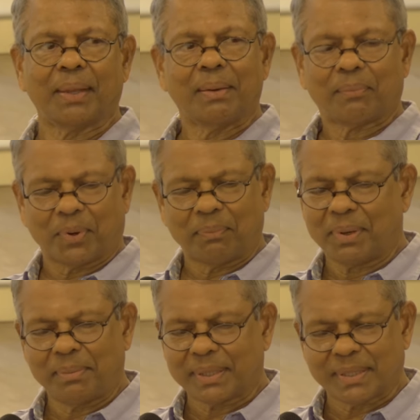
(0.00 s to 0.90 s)

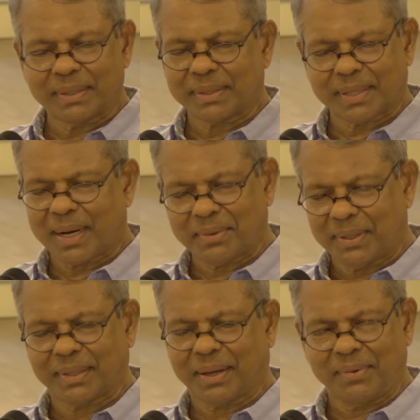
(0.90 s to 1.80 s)
problem doesn't start
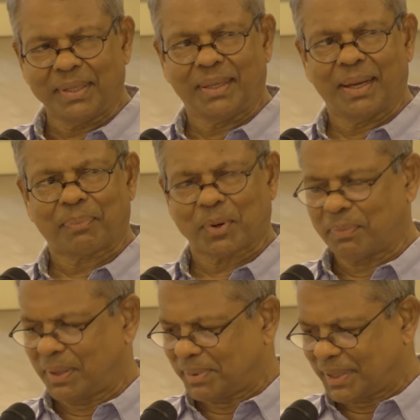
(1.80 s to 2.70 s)
with avidya,
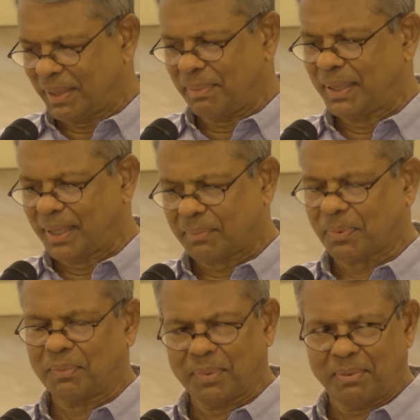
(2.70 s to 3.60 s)
problem is the immediate
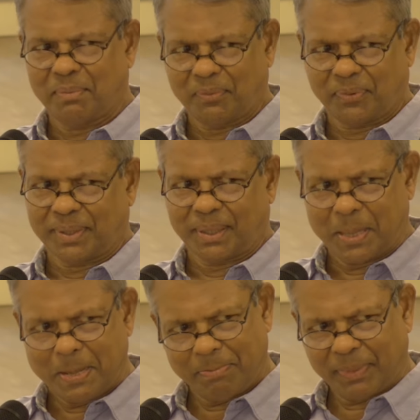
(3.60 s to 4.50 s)
problem of
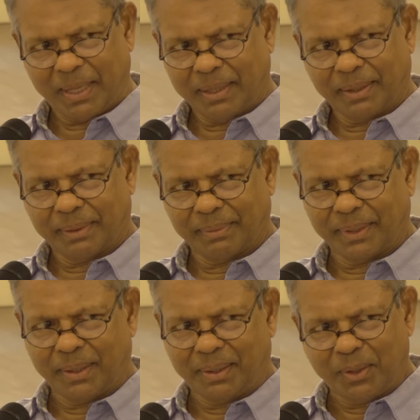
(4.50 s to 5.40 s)

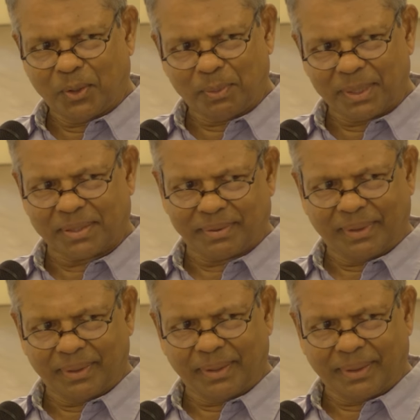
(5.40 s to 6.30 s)
enormous
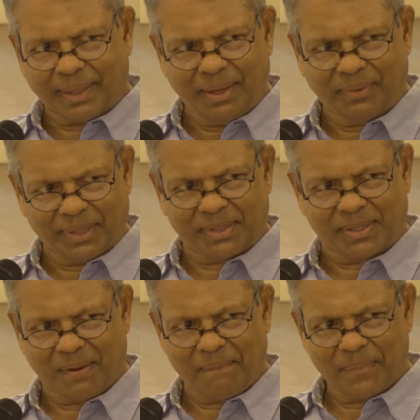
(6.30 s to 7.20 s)
grievance.
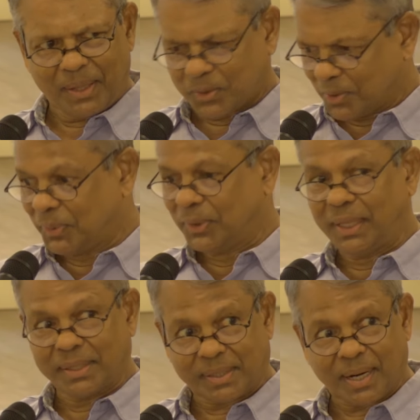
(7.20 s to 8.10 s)
So
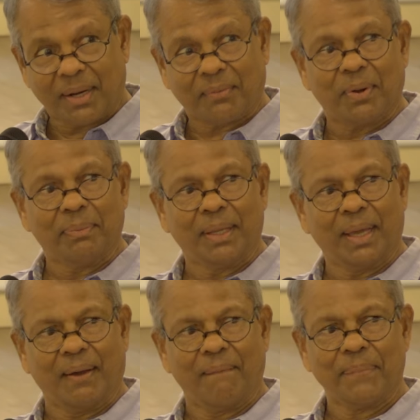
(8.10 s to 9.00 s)
Buddha start from
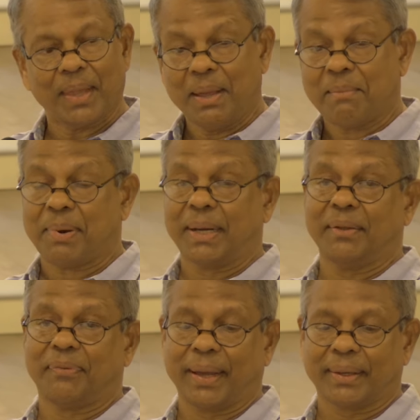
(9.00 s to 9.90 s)
there. But the
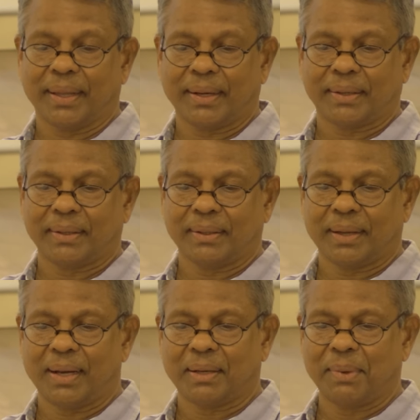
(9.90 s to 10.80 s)
fact that
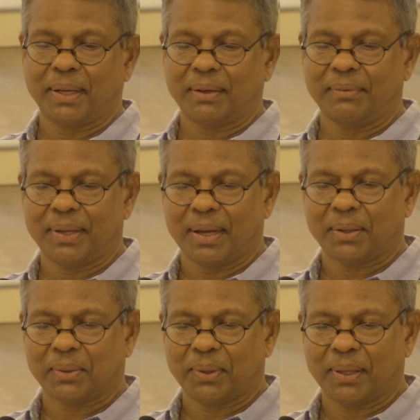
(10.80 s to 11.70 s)
ultimately we are
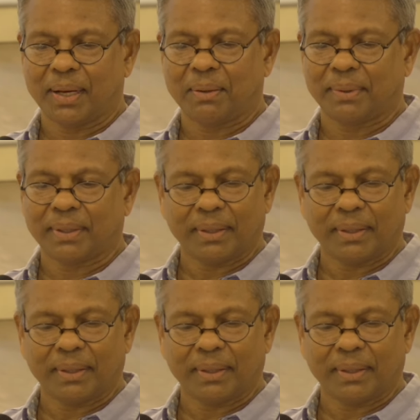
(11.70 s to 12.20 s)
told that